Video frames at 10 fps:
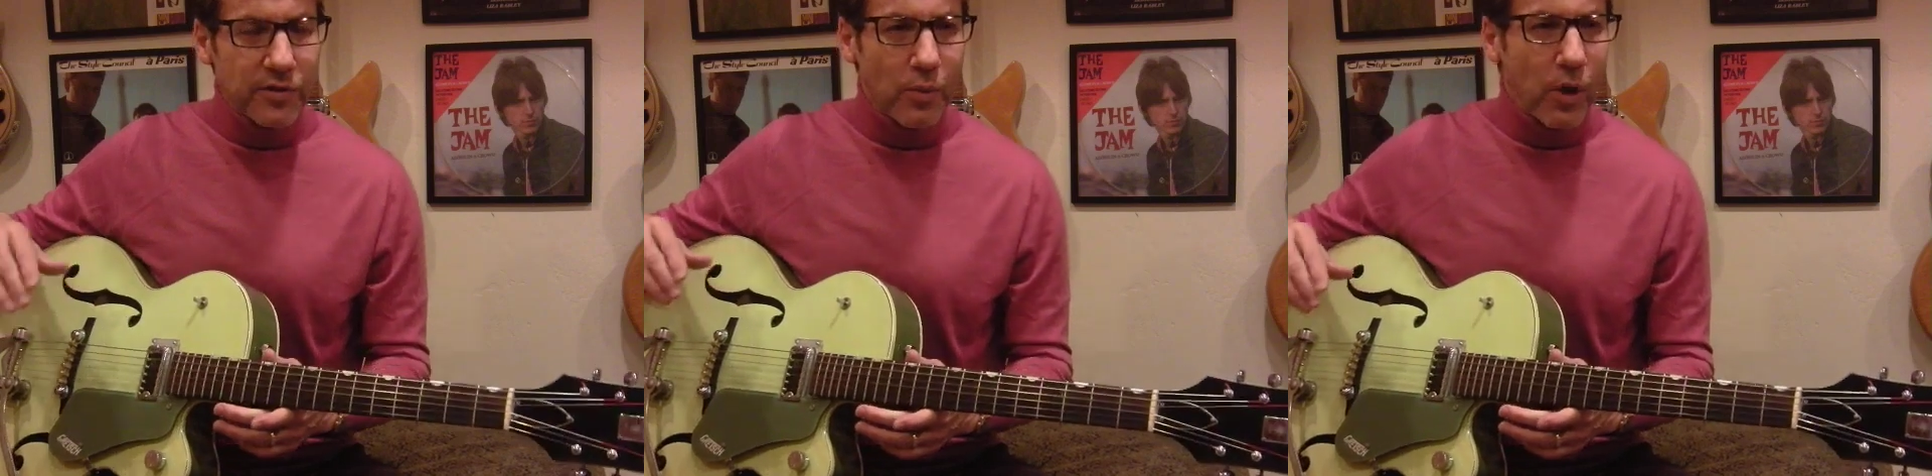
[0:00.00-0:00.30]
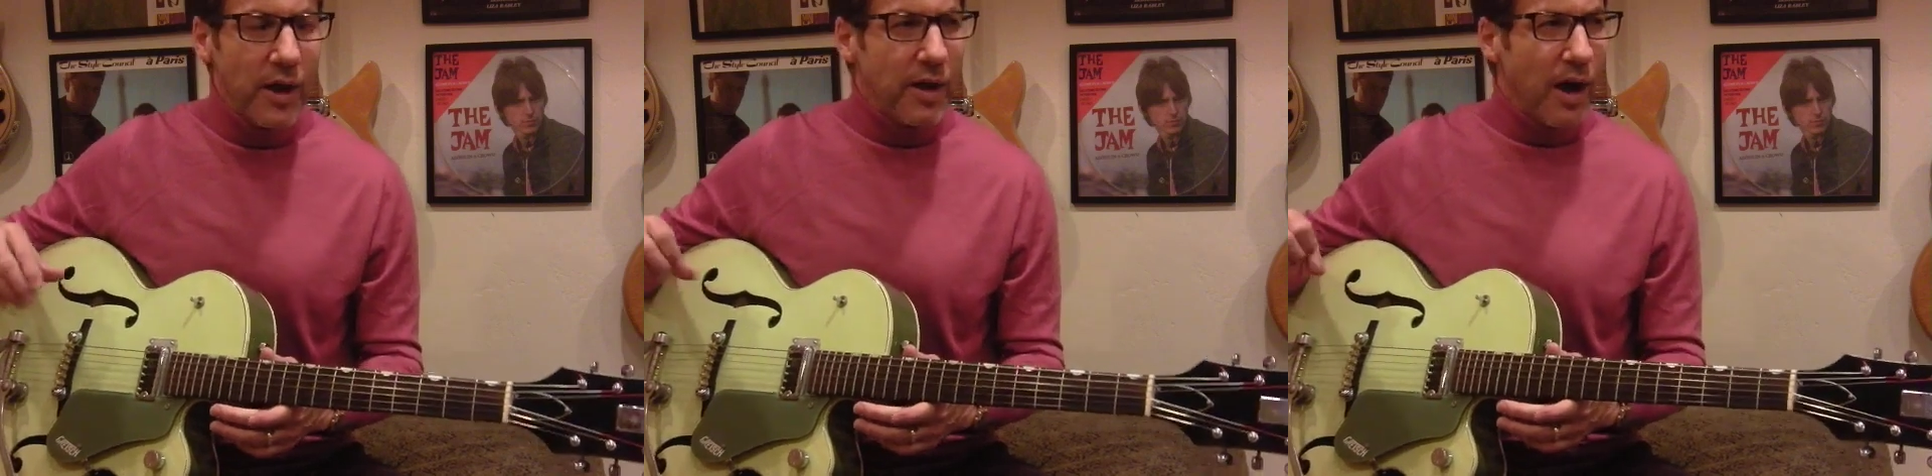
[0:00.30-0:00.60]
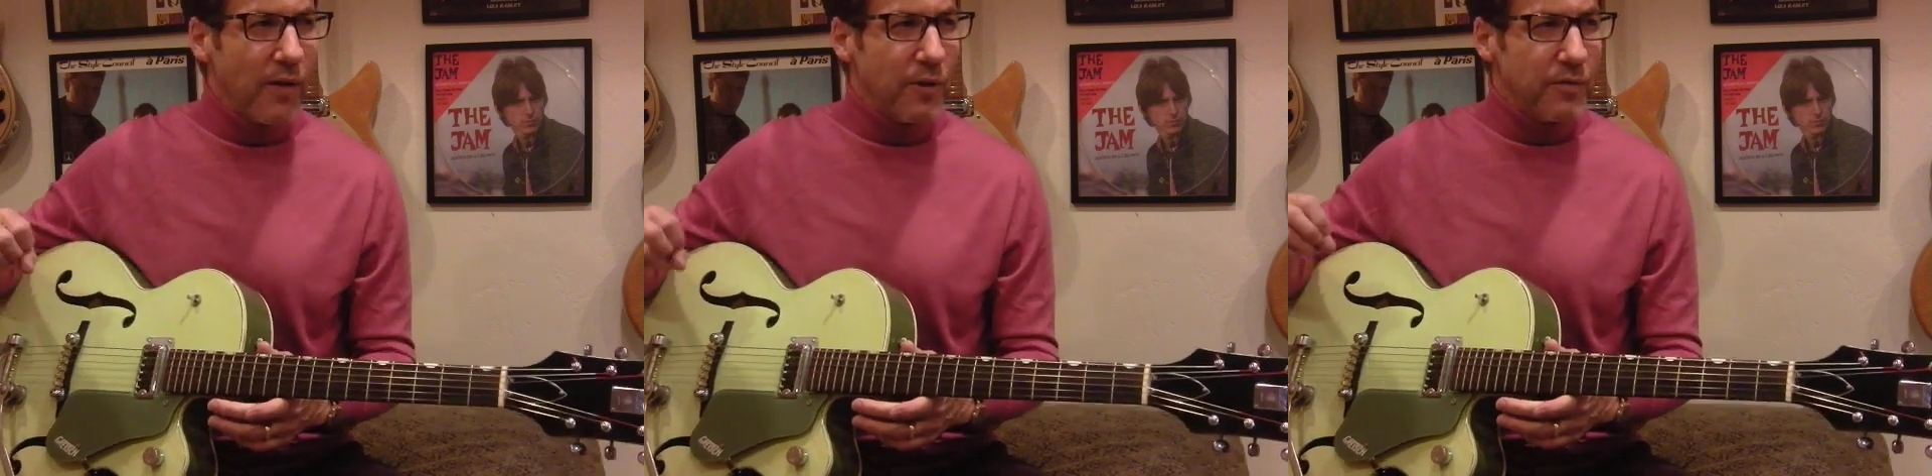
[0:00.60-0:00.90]
the one
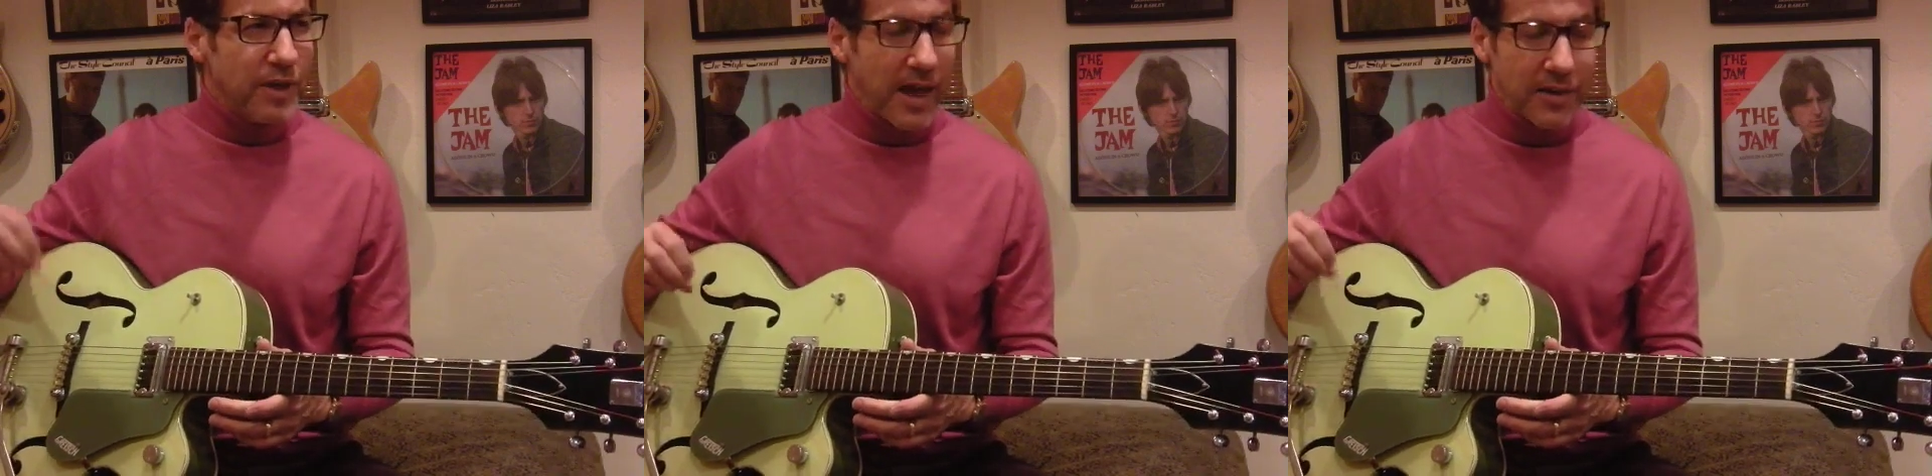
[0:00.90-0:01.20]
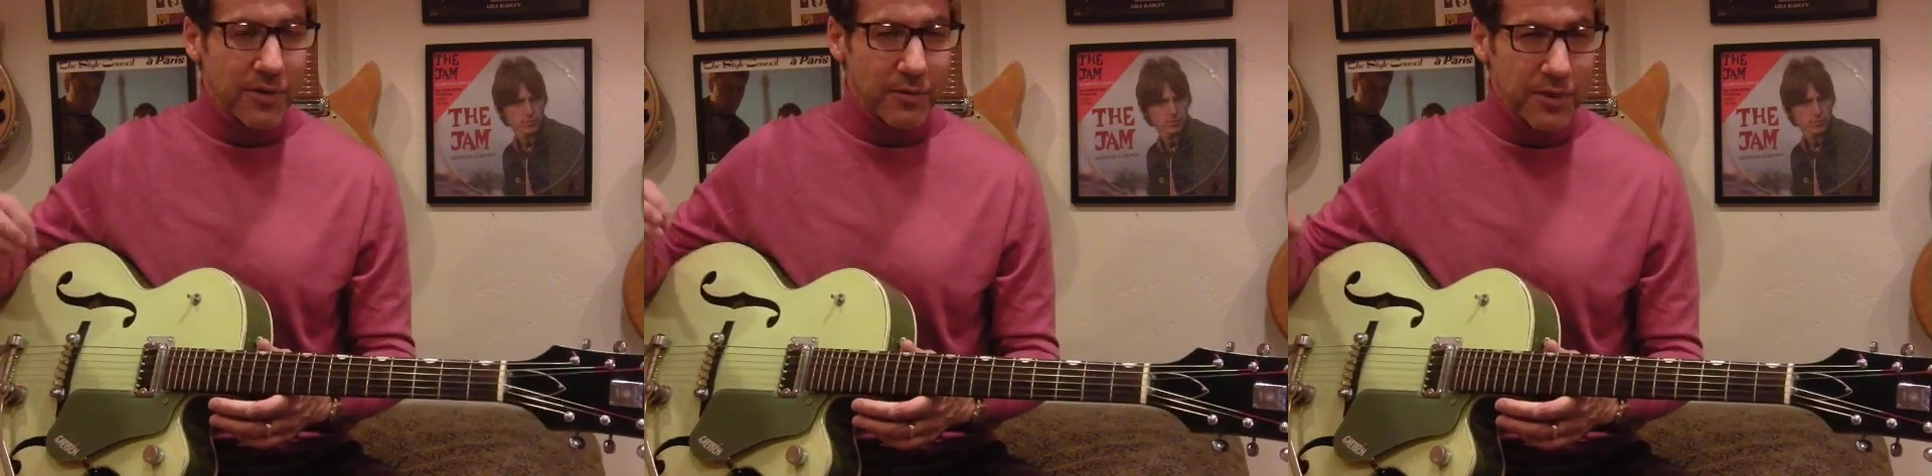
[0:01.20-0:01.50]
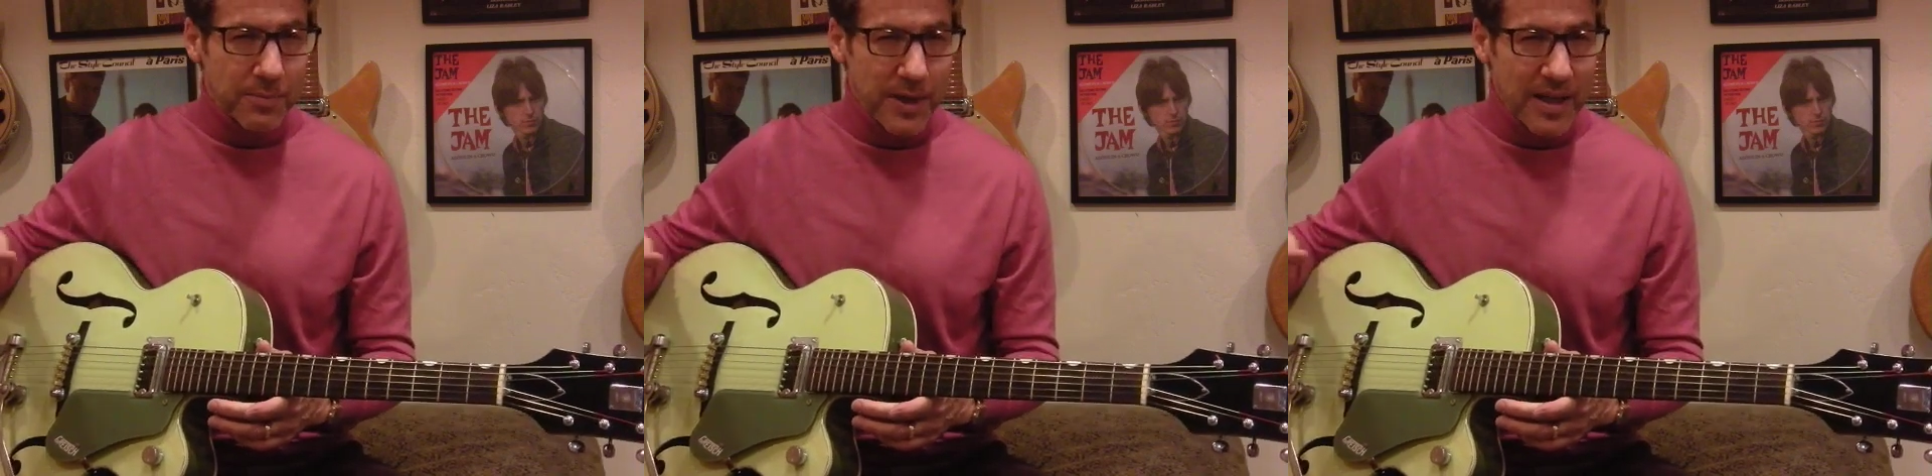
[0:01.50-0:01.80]
off of Days of
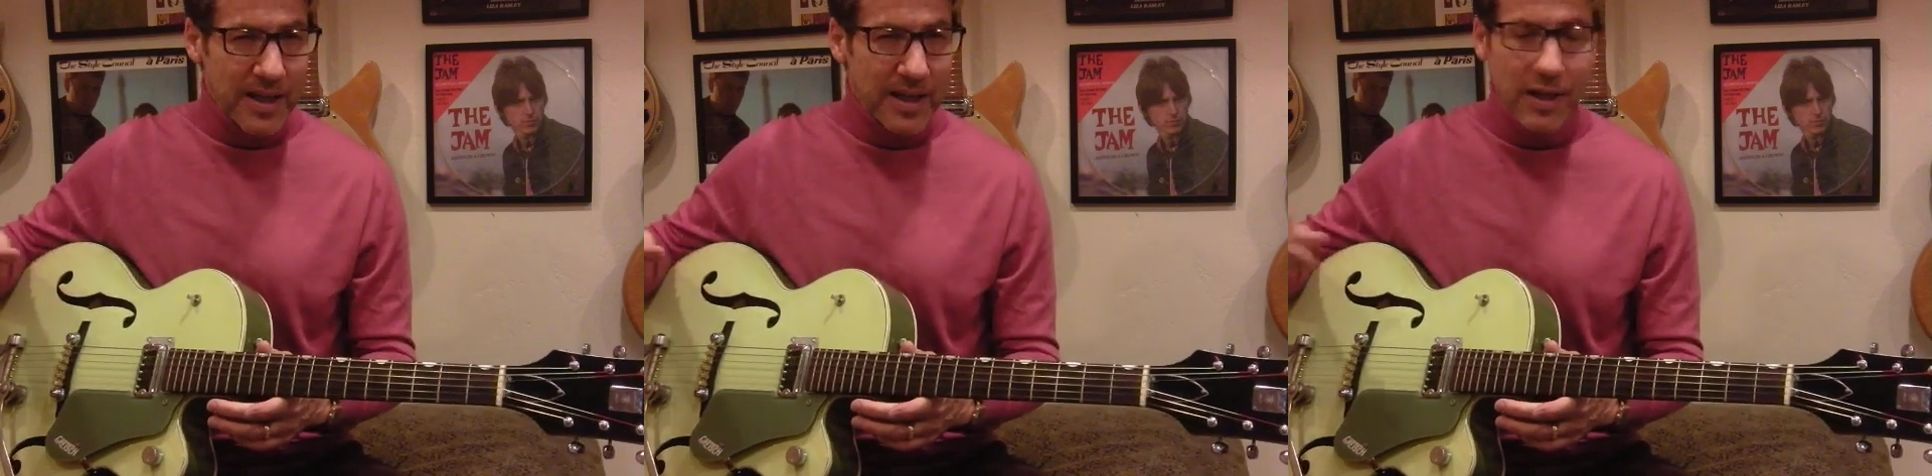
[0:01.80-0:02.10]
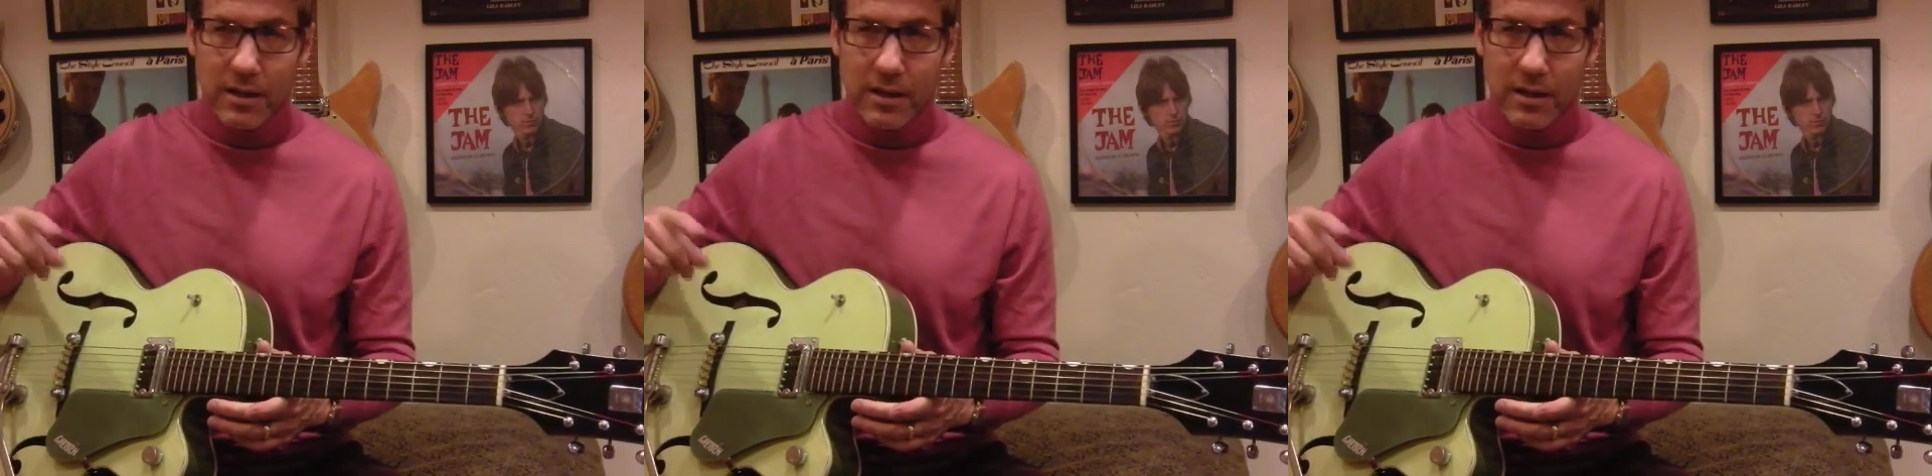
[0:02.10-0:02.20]
Speed.